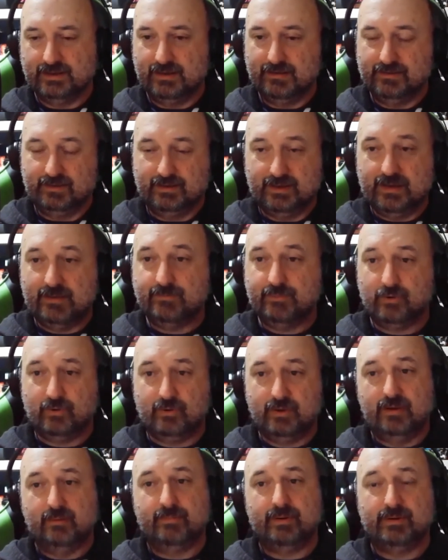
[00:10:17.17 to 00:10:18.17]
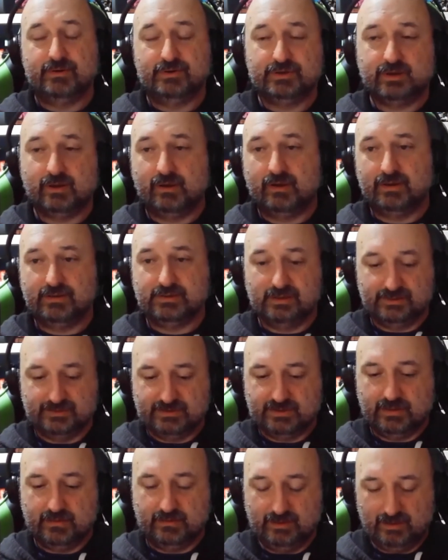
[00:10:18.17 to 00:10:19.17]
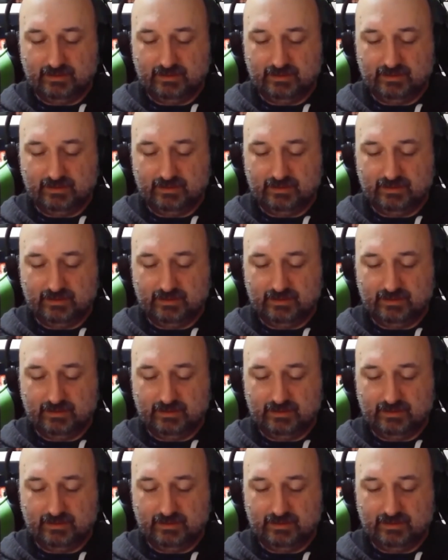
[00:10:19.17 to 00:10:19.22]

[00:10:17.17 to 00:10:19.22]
and then he brought in a bunch of guys like Tony